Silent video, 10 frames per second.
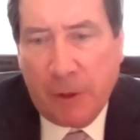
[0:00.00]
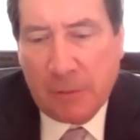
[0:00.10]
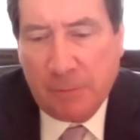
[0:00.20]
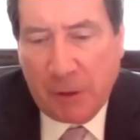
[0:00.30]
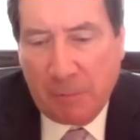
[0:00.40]
but
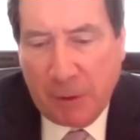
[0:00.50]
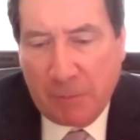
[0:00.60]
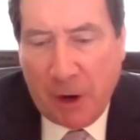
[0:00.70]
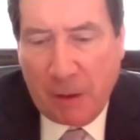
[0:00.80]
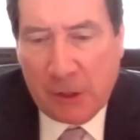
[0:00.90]
but but
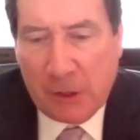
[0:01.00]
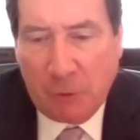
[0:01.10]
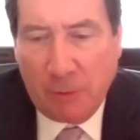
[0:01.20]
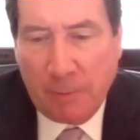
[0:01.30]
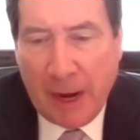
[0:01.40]
probably a
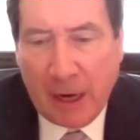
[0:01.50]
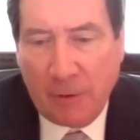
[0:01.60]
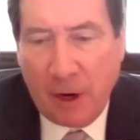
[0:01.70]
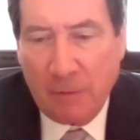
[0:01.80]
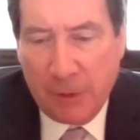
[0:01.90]
similar
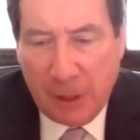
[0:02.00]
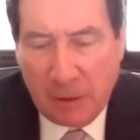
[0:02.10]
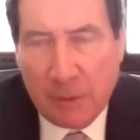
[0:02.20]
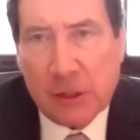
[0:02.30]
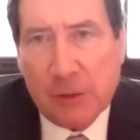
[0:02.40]
background, being
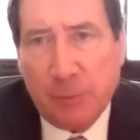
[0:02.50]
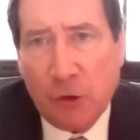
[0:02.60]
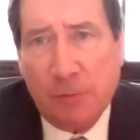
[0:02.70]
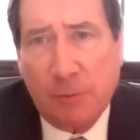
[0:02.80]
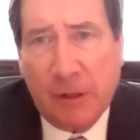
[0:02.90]
a business
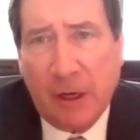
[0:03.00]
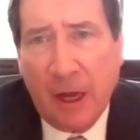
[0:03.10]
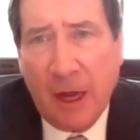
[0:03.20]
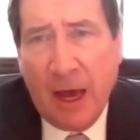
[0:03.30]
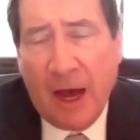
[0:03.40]
person. But
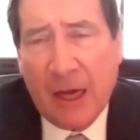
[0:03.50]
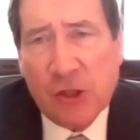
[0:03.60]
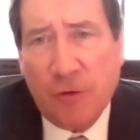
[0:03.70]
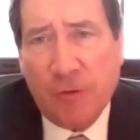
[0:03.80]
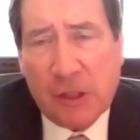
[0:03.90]
then I
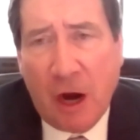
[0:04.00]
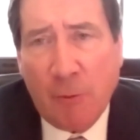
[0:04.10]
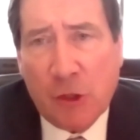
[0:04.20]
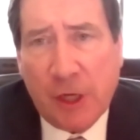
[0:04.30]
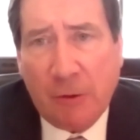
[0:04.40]
served as
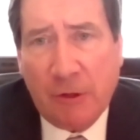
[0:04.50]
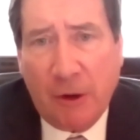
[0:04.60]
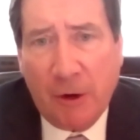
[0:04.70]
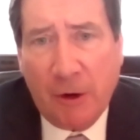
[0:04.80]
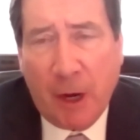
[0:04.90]
commerce
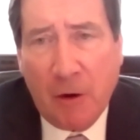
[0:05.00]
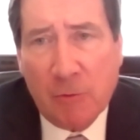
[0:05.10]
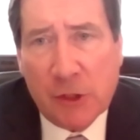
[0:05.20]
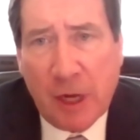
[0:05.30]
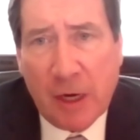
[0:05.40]
secretary in my
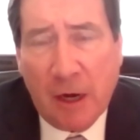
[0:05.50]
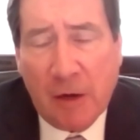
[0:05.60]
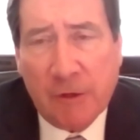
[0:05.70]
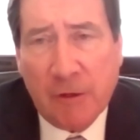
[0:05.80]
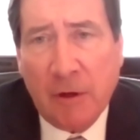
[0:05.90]
home state,
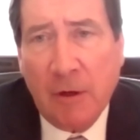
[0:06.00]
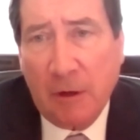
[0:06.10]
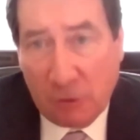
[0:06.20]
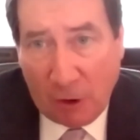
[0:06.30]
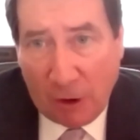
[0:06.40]
governor
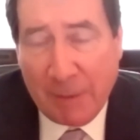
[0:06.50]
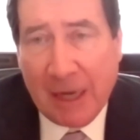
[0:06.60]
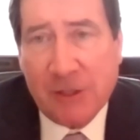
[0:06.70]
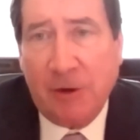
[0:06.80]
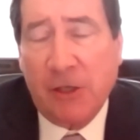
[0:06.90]
or, or
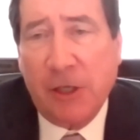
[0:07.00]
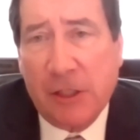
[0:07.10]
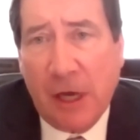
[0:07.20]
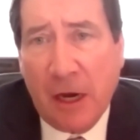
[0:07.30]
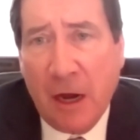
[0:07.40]
ambassador, I
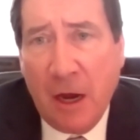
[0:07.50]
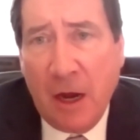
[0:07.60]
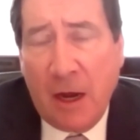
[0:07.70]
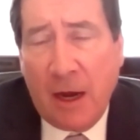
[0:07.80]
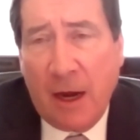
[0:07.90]
should say,
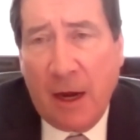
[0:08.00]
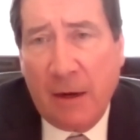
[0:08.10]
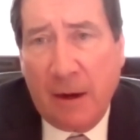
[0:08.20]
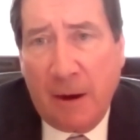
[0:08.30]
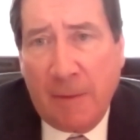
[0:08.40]

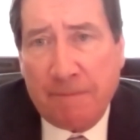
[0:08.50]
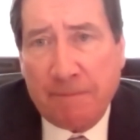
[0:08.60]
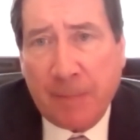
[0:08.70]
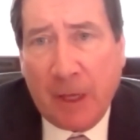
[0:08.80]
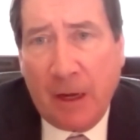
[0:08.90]
and um,